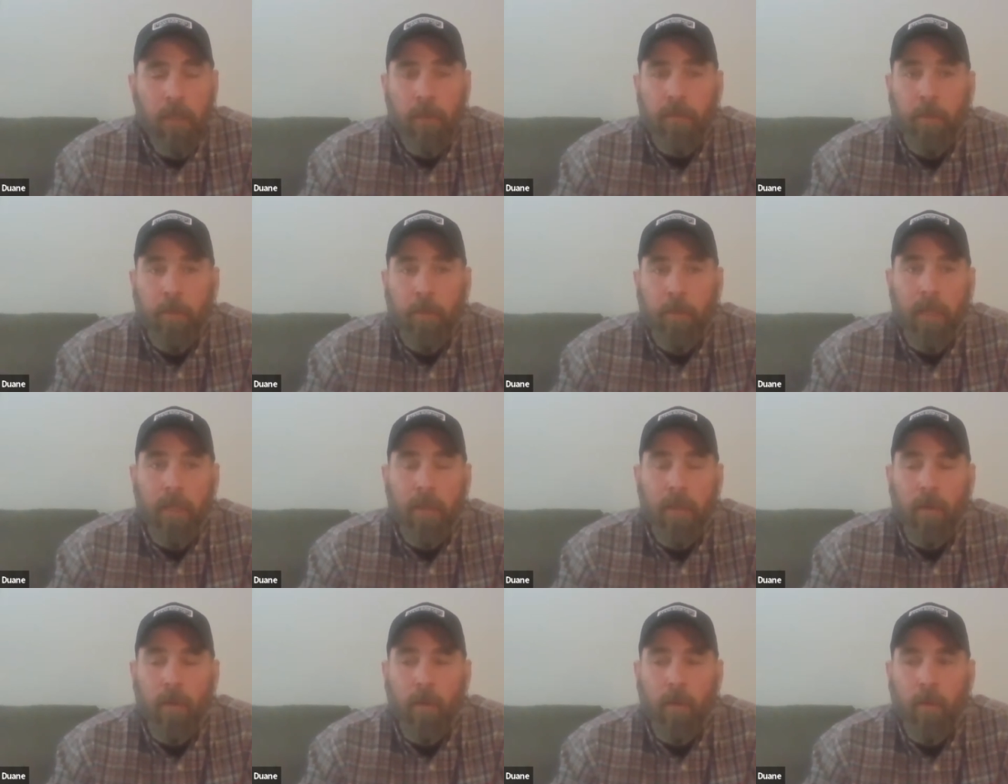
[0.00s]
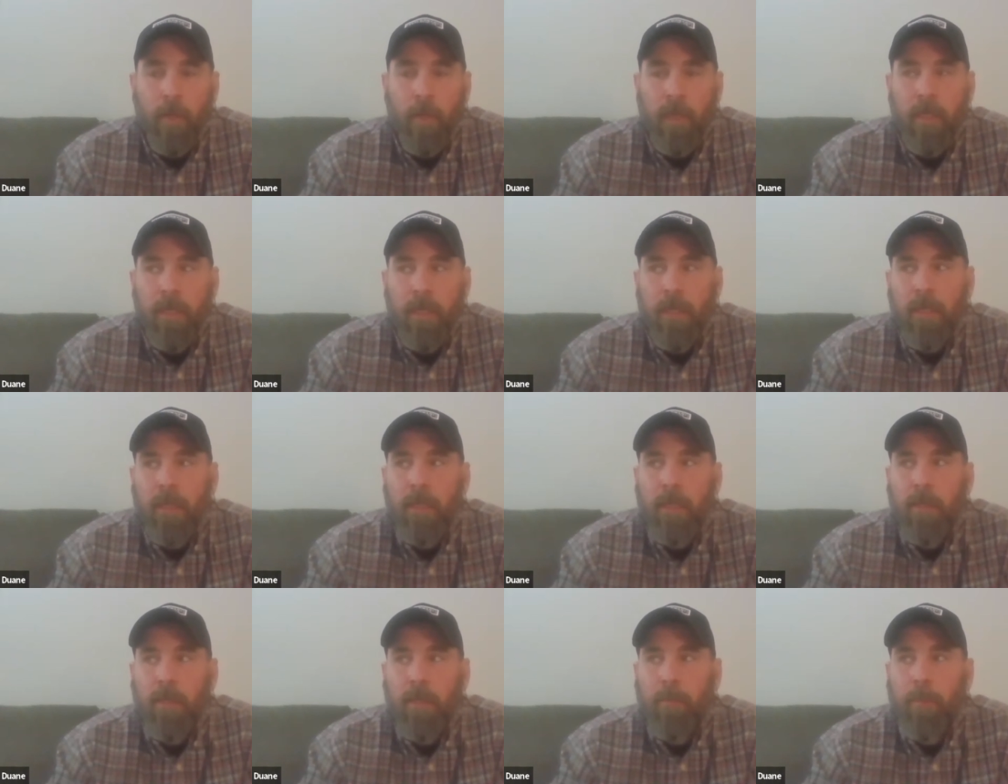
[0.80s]
you know, somebody who,
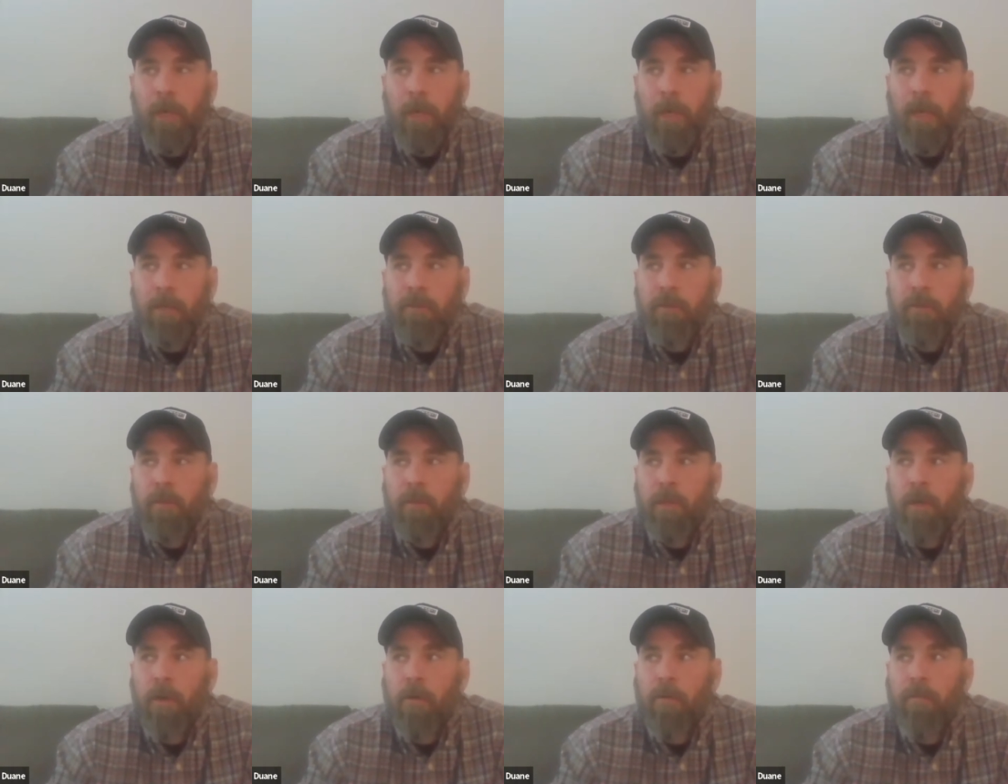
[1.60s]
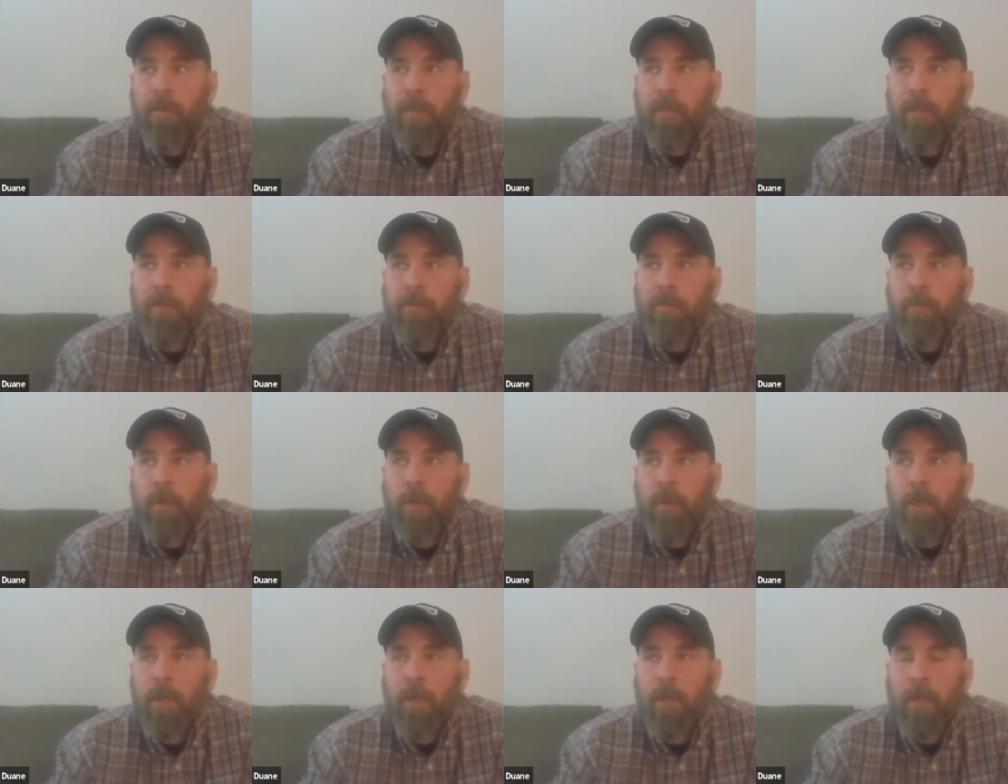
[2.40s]
again, getting back to the R O
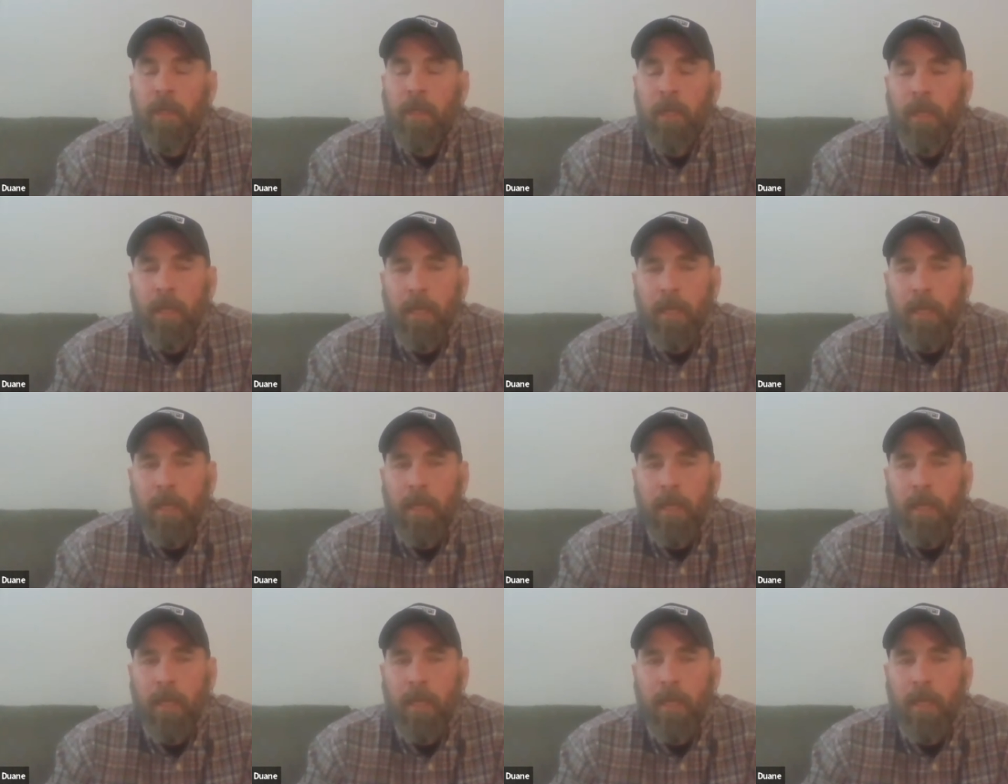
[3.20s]
Vs where